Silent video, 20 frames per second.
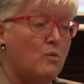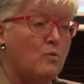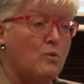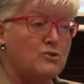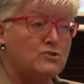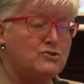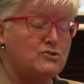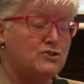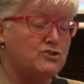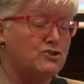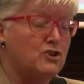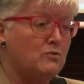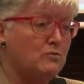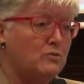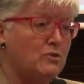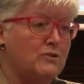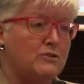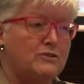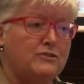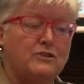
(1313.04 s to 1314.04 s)
Was the job
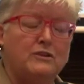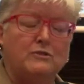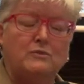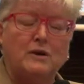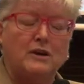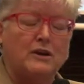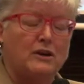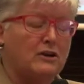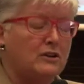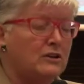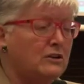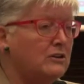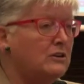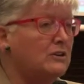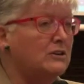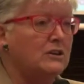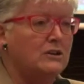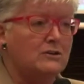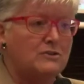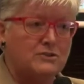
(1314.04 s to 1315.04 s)
worth it when I got
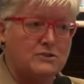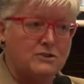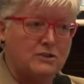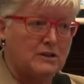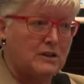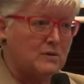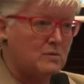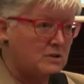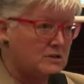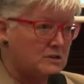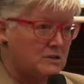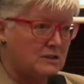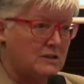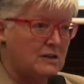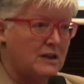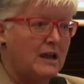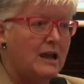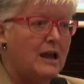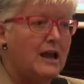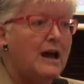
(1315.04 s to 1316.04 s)
it? No, it certainly wasn't.
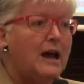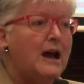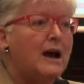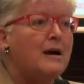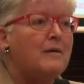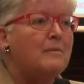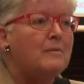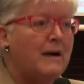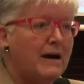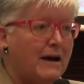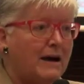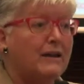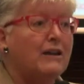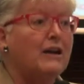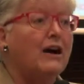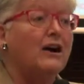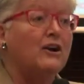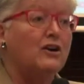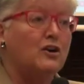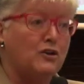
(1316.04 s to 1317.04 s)
But
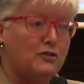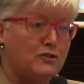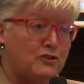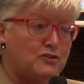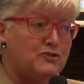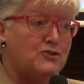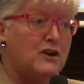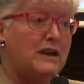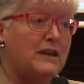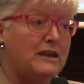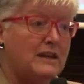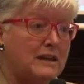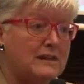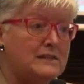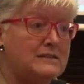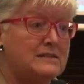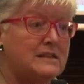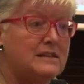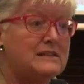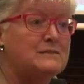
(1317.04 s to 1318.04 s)
I got the training and
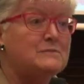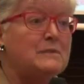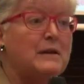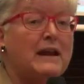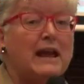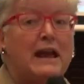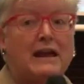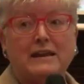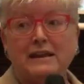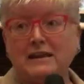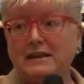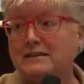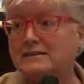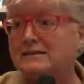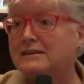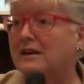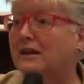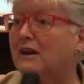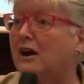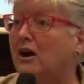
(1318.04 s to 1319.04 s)
assessment. And he
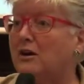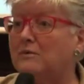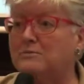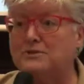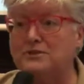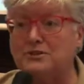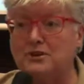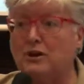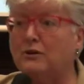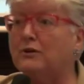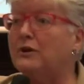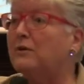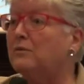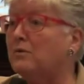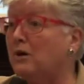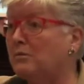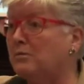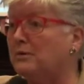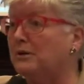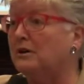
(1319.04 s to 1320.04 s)
said, I'm sorry,
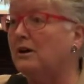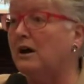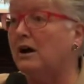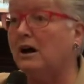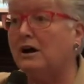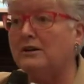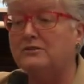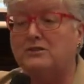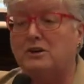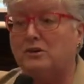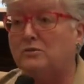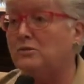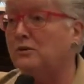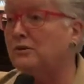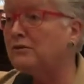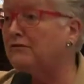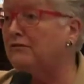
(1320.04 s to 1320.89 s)
Robyn, I don't want to